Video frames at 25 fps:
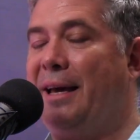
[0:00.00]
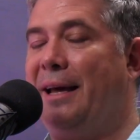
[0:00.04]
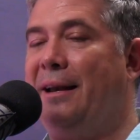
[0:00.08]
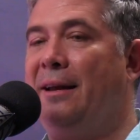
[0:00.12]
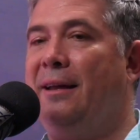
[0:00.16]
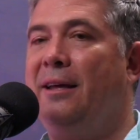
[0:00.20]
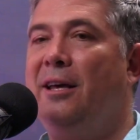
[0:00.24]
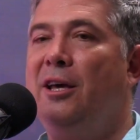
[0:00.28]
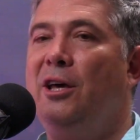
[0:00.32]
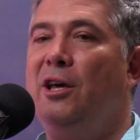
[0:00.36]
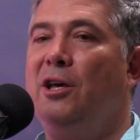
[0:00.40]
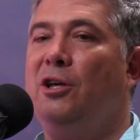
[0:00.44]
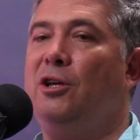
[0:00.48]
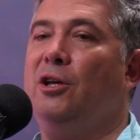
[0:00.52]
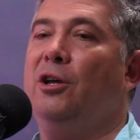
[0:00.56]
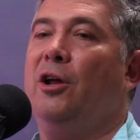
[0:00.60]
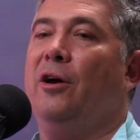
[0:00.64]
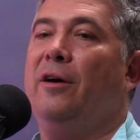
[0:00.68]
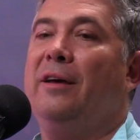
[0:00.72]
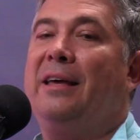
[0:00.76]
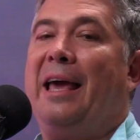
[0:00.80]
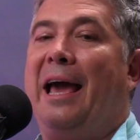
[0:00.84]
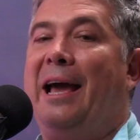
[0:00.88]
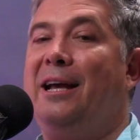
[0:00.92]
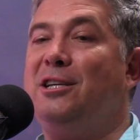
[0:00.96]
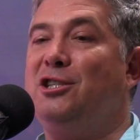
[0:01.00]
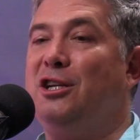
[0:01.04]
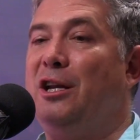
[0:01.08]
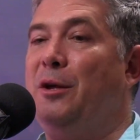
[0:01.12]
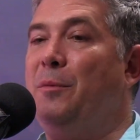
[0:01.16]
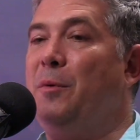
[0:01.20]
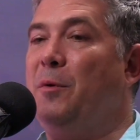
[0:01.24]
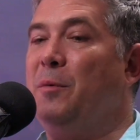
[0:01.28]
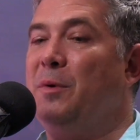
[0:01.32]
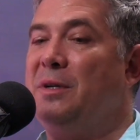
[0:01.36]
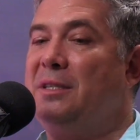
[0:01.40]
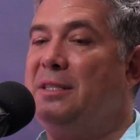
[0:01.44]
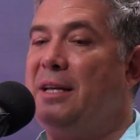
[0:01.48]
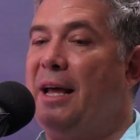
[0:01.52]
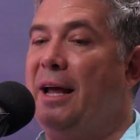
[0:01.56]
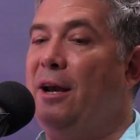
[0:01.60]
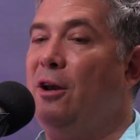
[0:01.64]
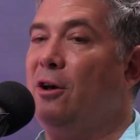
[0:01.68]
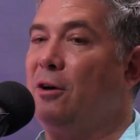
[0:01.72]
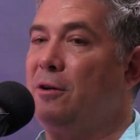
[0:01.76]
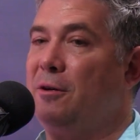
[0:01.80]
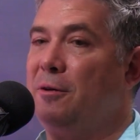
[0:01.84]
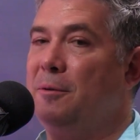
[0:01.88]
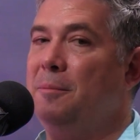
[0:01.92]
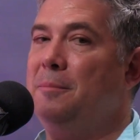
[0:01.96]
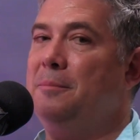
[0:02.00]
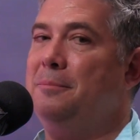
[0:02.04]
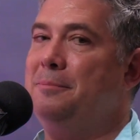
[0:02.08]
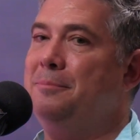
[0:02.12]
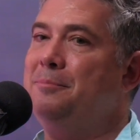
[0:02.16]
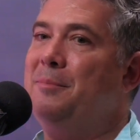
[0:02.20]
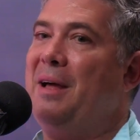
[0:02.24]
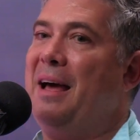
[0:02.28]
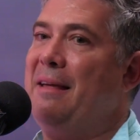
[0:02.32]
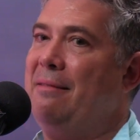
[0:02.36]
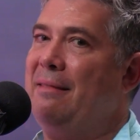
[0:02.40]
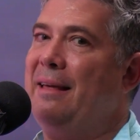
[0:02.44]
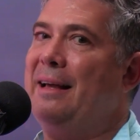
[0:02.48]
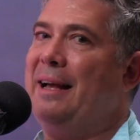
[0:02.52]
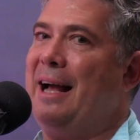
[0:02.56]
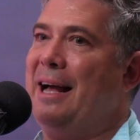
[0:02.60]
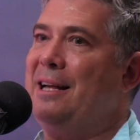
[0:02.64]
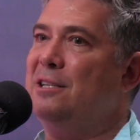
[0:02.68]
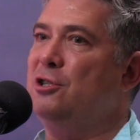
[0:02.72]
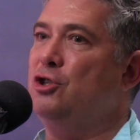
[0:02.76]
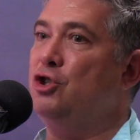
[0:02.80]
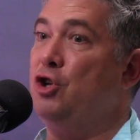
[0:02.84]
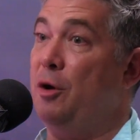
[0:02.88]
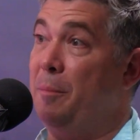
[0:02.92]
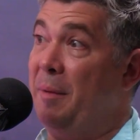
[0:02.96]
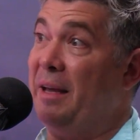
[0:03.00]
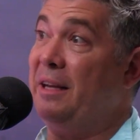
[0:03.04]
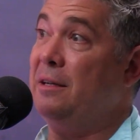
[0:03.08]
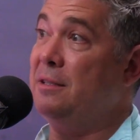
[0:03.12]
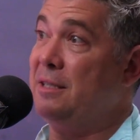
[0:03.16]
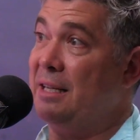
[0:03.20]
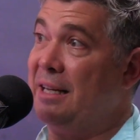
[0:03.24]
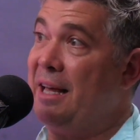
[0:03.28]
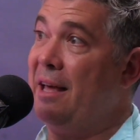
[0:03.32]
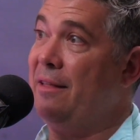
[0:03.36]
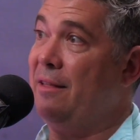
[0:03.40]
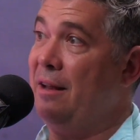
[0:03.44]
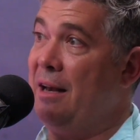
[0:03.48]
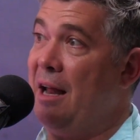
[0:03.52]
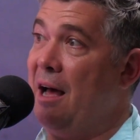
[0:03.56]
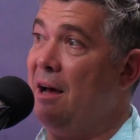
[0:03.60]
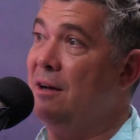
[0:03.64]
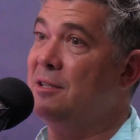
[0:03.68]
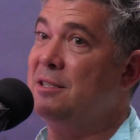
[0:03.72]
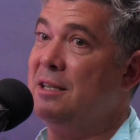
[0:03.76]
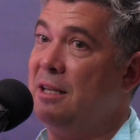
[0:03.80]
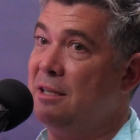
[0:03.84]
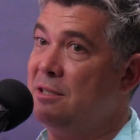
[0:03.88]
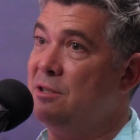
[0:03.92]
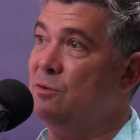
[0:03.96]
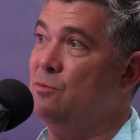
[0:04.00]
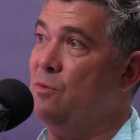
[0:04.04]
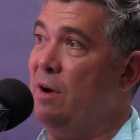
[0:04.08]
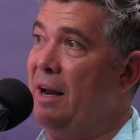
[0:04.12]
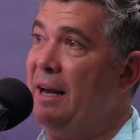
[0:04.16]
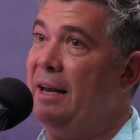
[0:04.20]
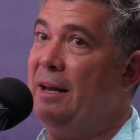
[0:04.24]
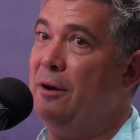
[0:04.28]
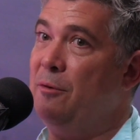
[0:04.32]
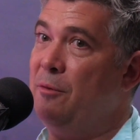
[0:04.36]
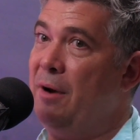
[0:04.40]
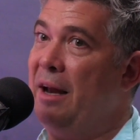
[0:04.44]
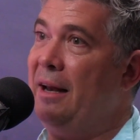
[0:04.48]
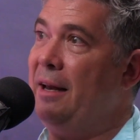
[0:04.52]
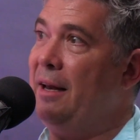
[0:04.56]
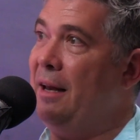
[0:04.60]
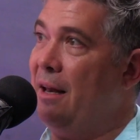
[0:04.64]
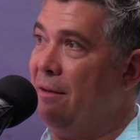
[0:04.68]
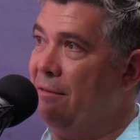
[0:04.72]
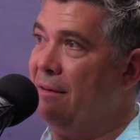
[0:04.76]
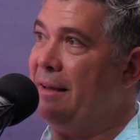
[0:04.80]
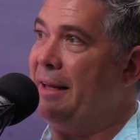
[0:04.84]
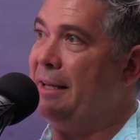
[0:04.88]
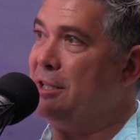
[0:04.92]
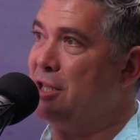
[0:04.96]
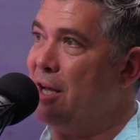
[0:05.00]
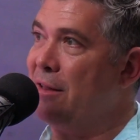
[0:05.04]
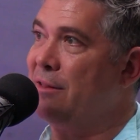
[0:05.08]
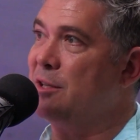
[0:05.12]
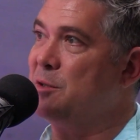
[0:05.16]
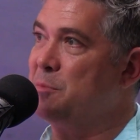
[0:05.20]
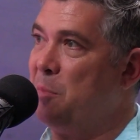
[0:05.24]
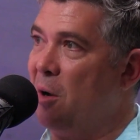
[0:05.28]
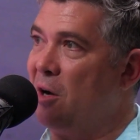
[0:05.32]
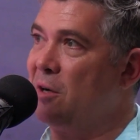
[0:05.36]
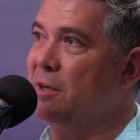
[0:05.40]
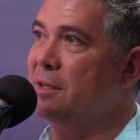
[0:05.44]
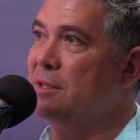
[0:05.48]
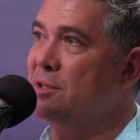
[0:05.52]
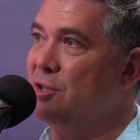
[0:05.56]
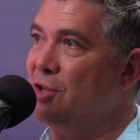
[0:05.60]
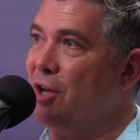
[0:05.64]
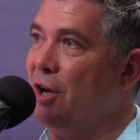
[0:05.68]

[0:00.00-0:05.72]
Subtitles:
And, occasionally we would say, look, I think us gymming together now is really, really living each other's pockets.